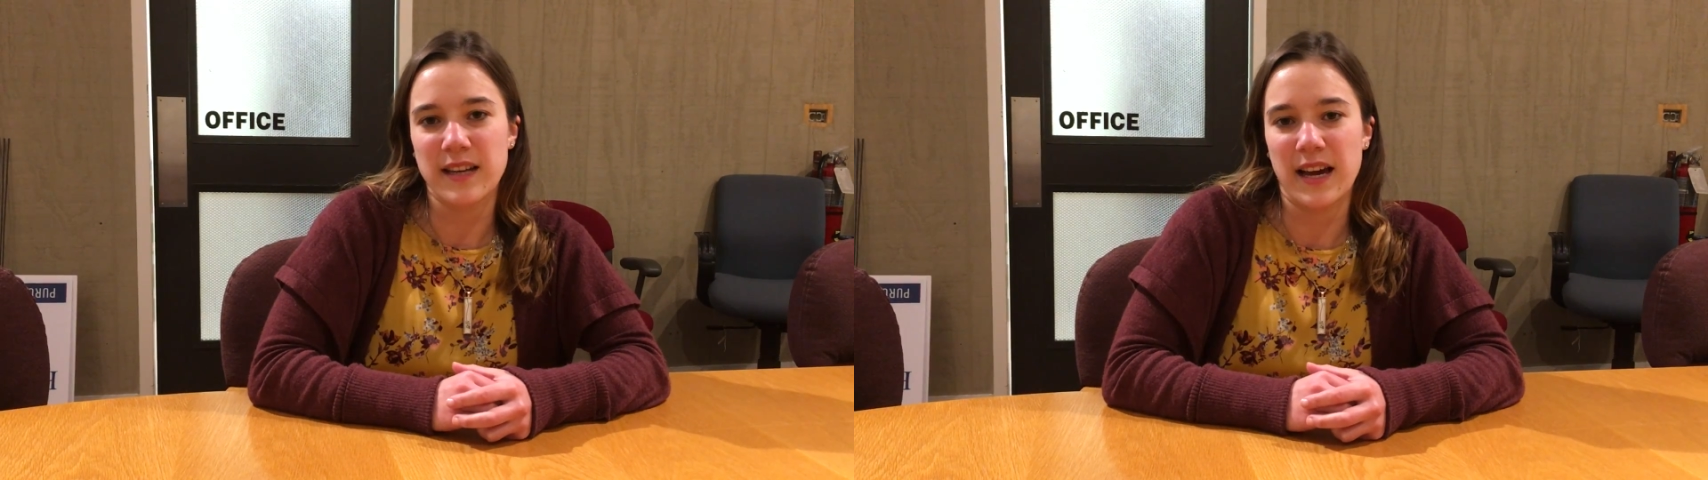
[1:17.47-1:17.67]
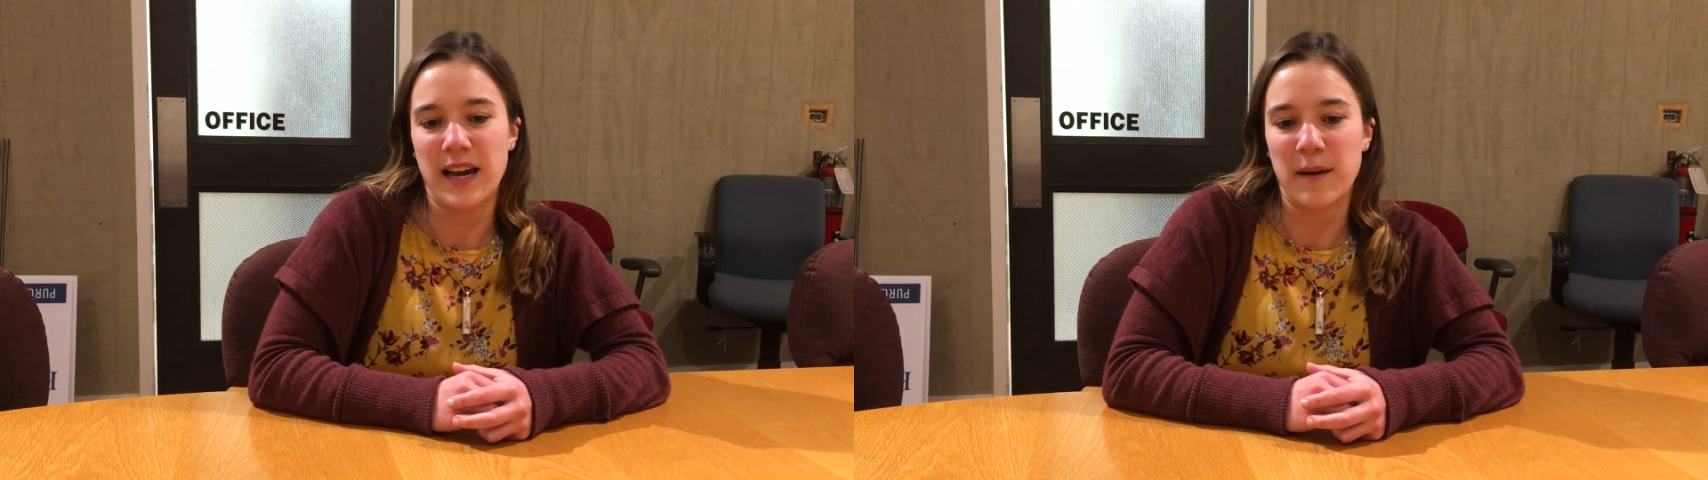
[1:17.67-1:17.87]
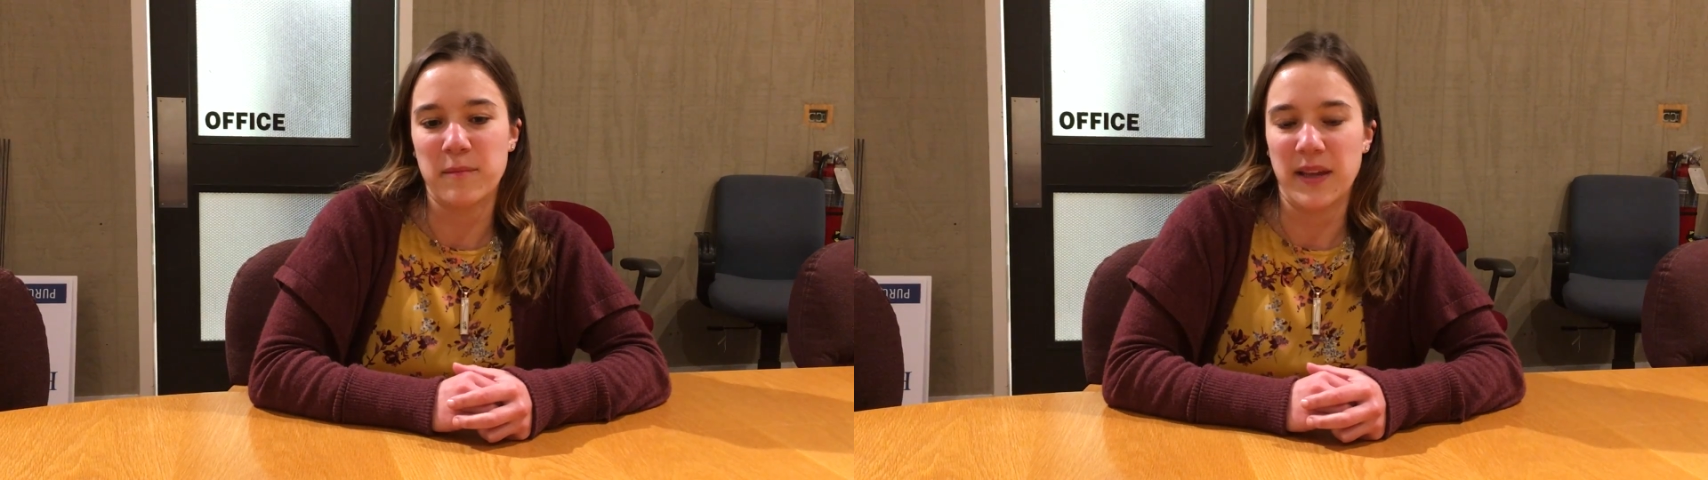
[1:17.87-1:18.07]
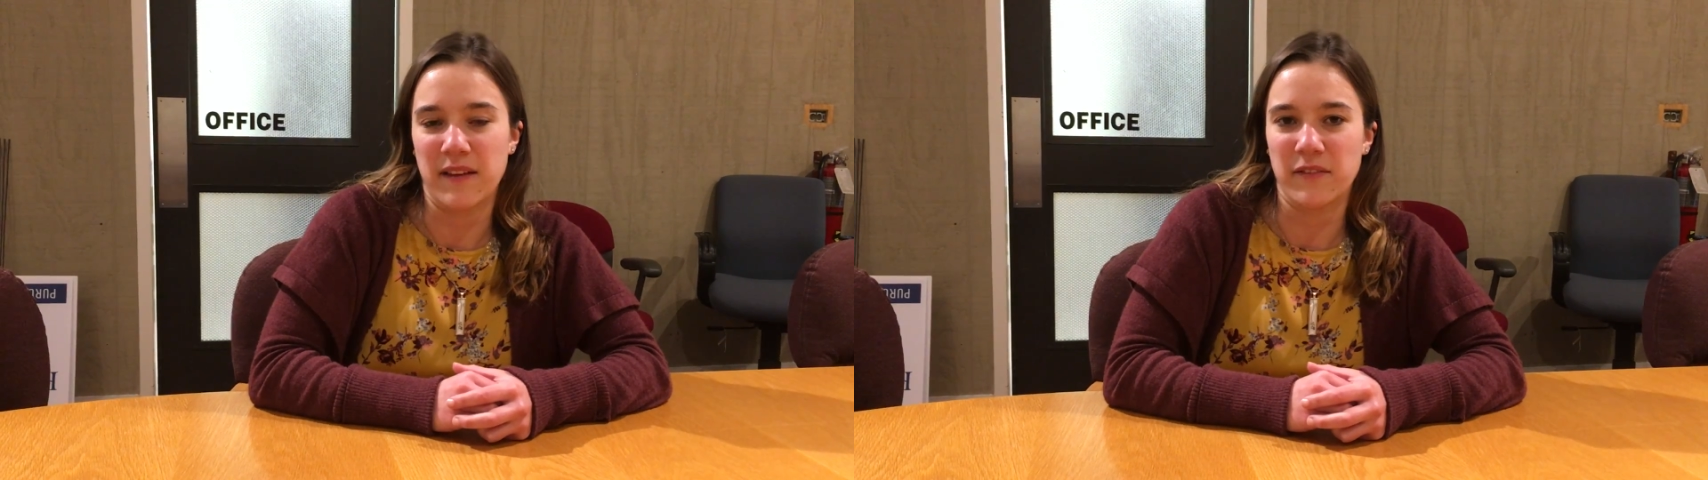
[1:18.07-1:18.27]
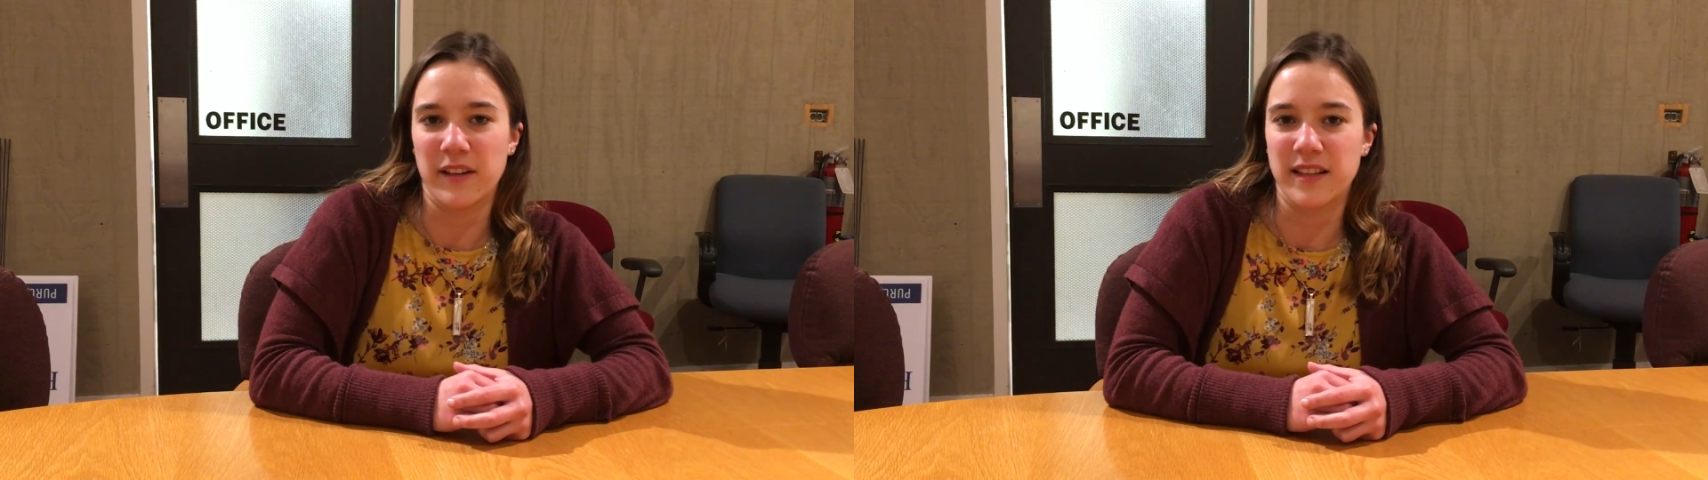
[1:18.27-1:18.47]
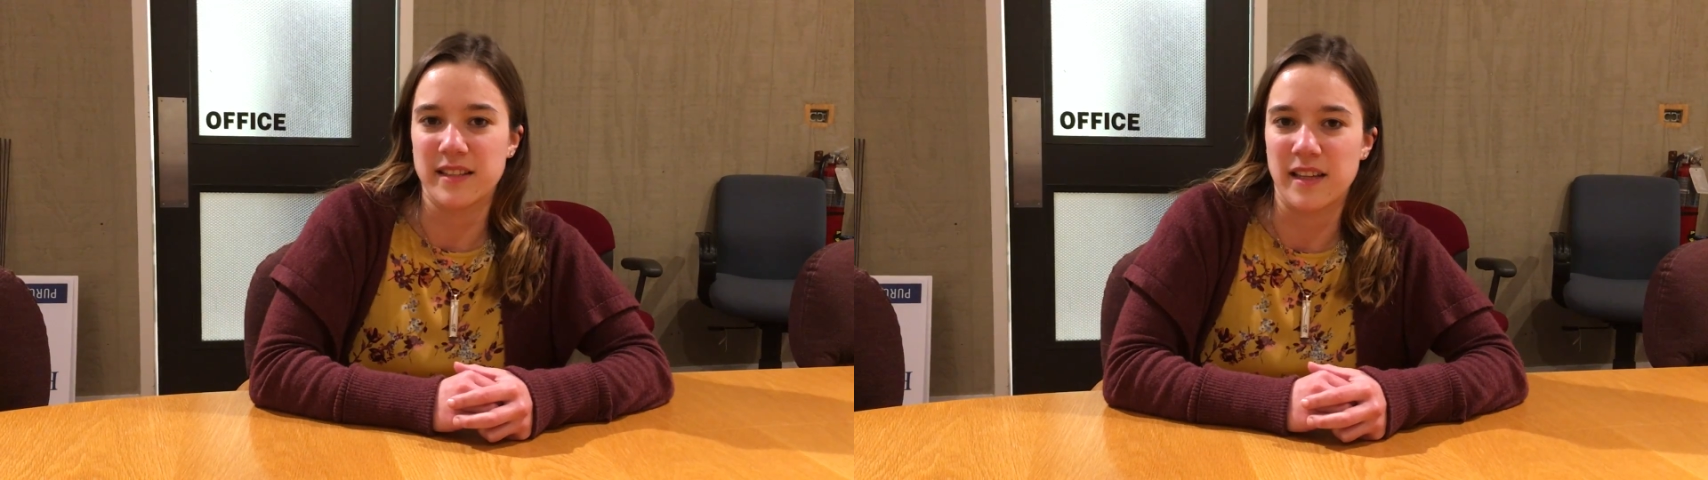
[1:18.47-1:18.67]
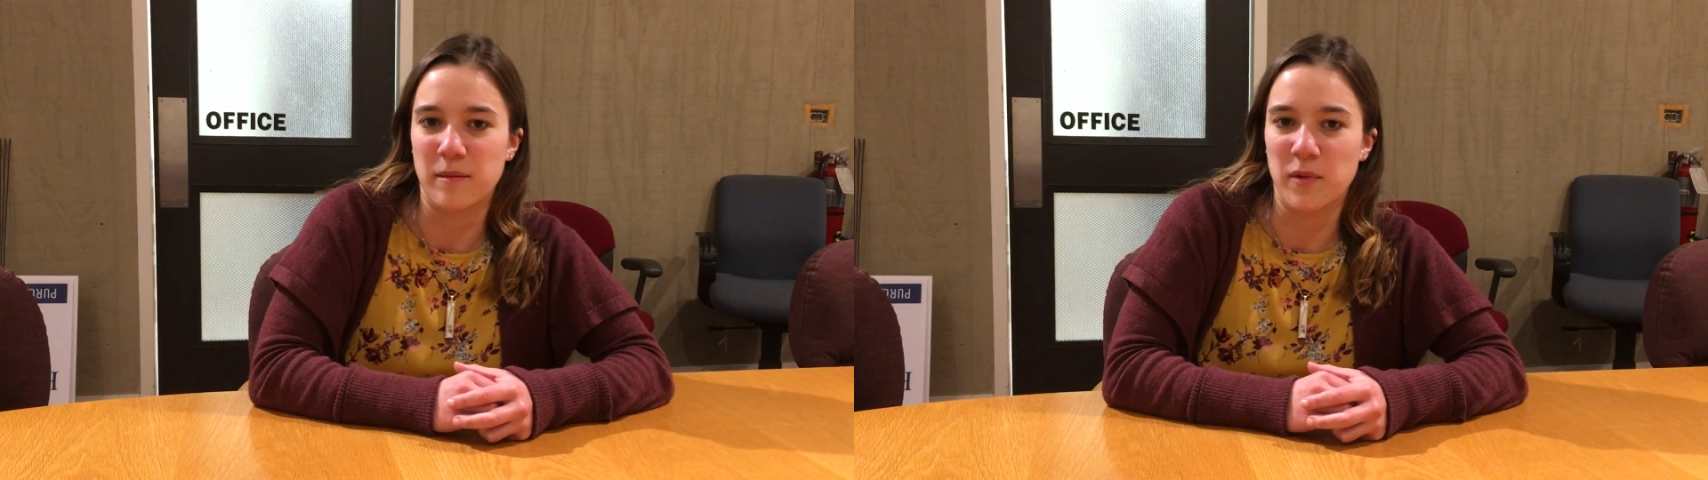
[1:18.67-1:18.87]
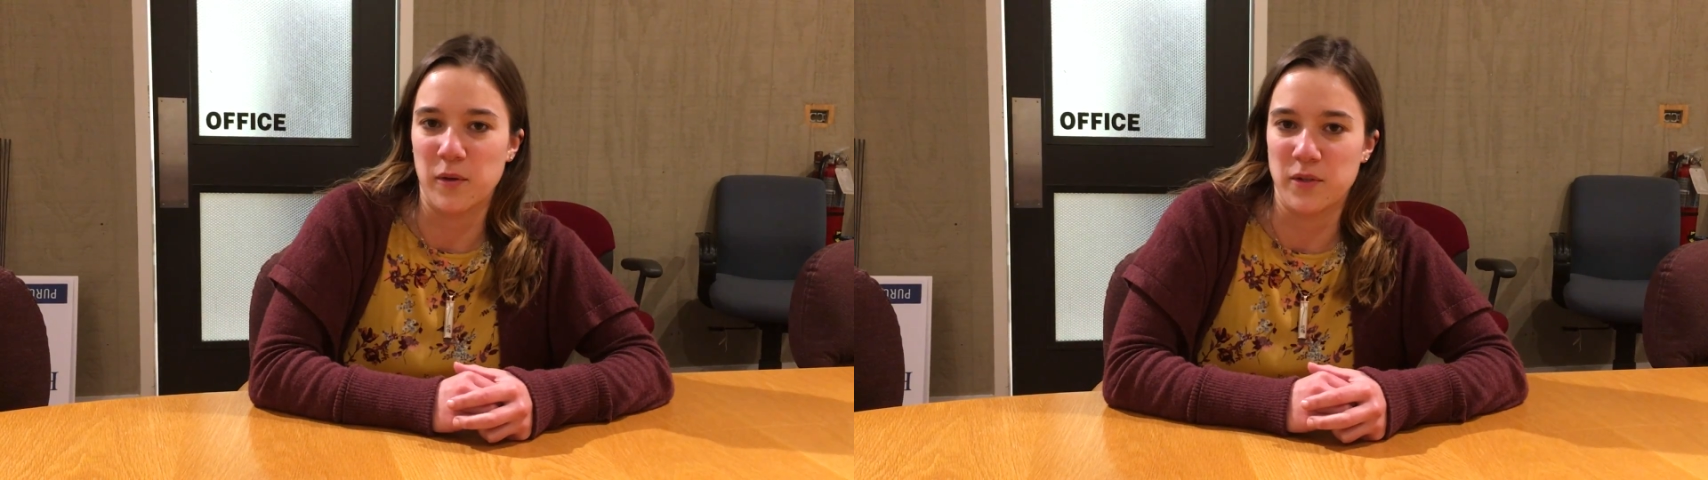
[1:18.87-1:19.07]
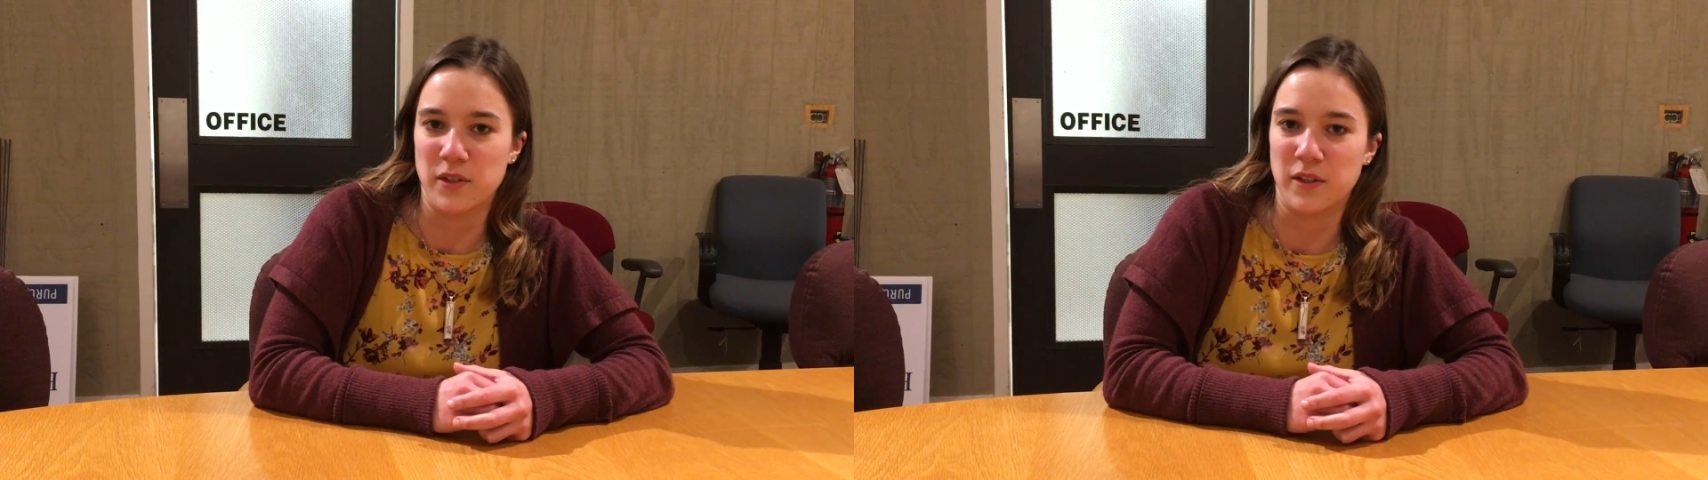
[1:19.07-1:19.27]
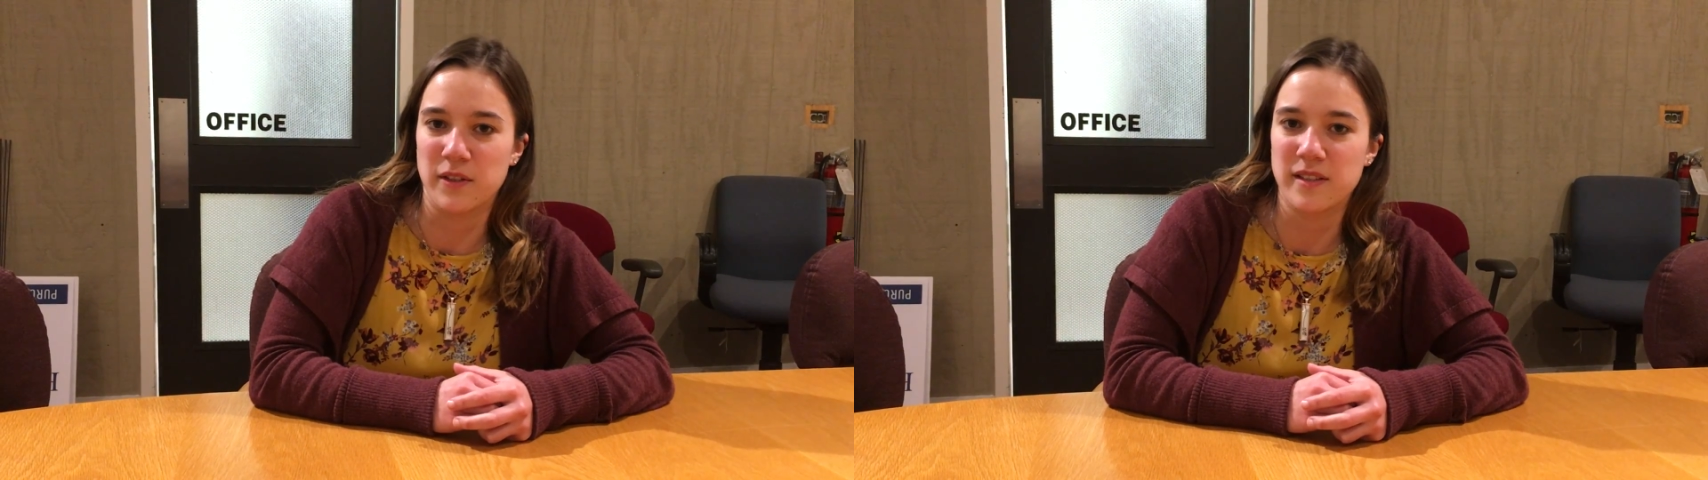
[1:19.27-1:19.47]
pamphlets, and
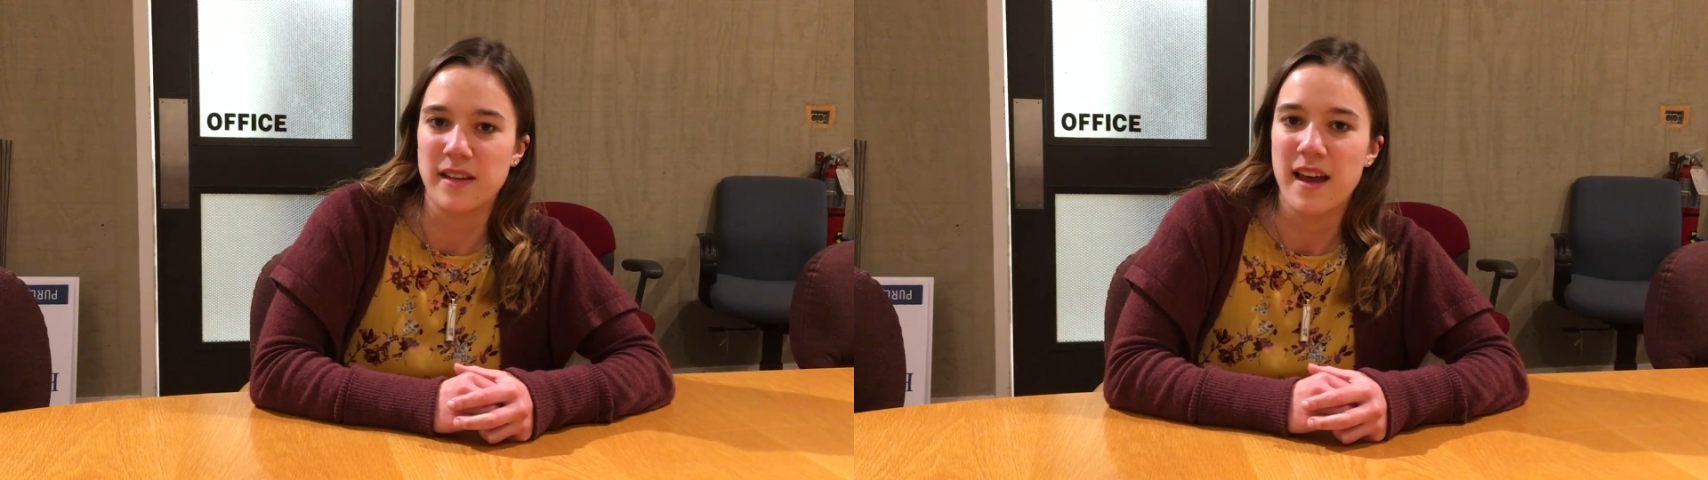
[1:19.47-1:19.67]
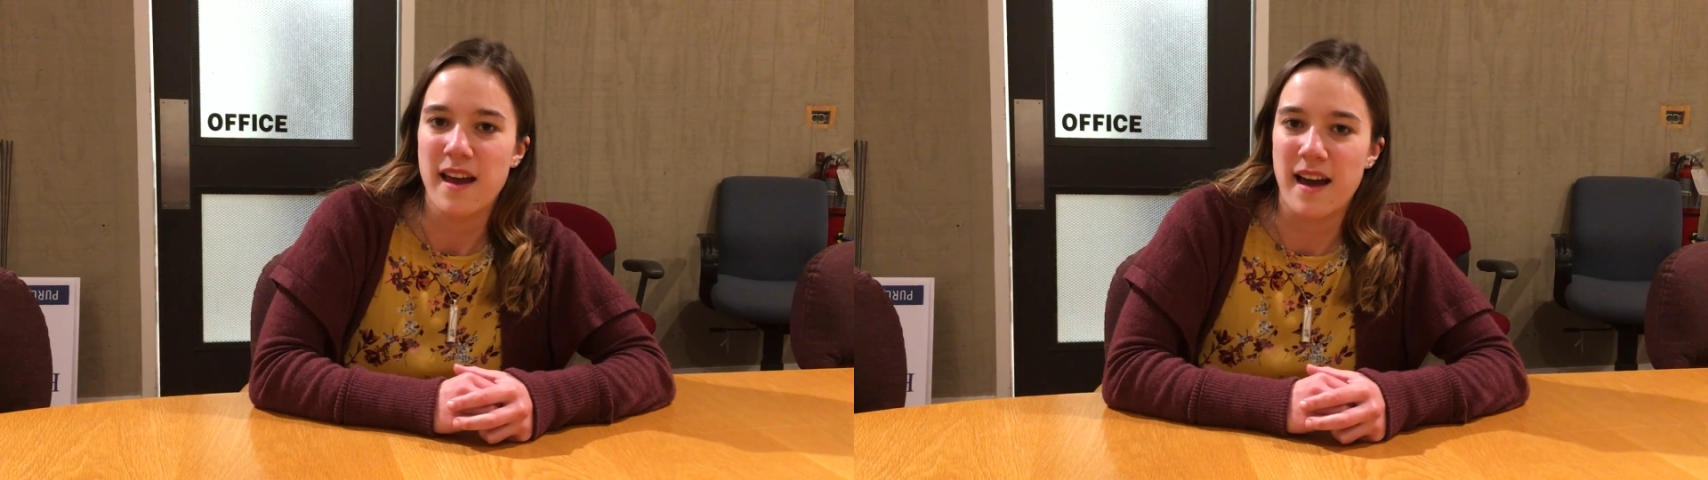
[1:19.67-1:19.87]
posters